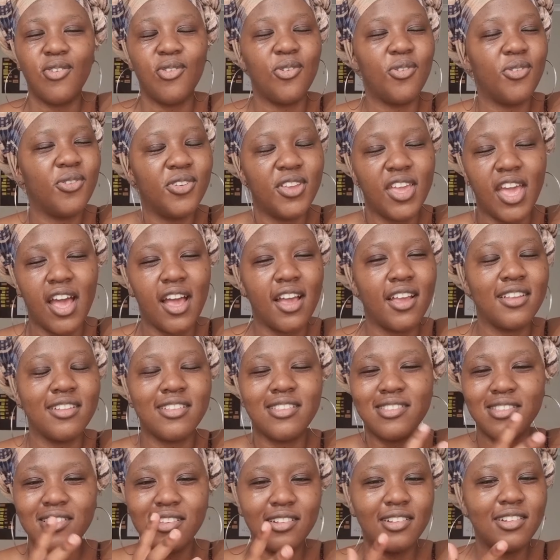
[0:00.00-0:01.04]
yeah, it's
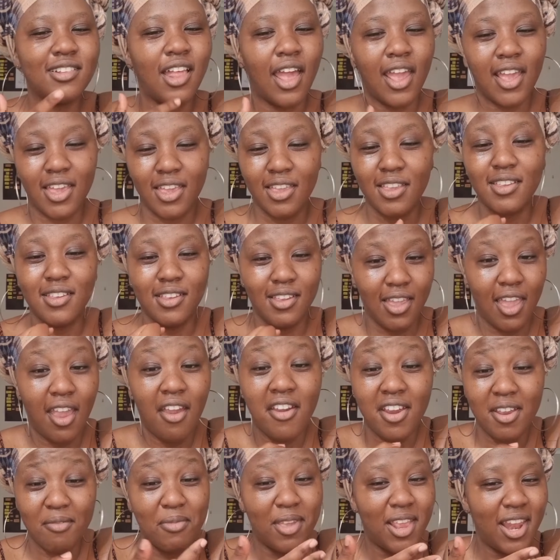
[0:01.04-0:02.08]
still like
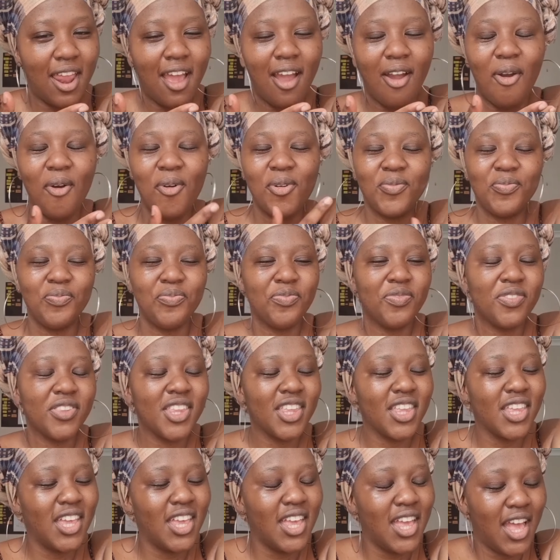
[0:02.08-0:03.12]
carrying me now.
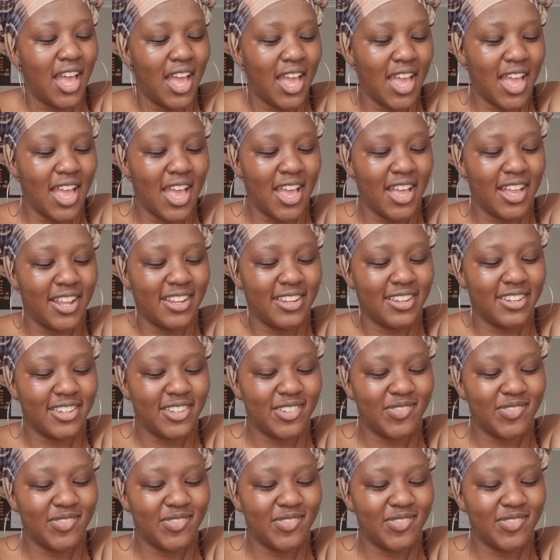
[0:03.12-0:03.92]
And